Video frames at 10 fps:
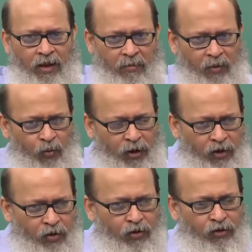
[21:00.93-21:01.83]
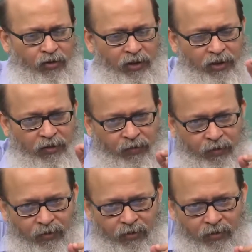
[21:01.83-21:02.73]
But when you are going to the
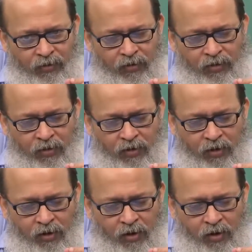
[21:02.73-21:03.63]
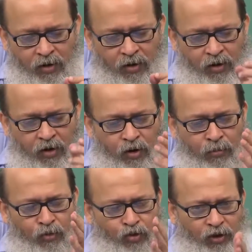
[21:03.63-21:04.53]
interview, your mood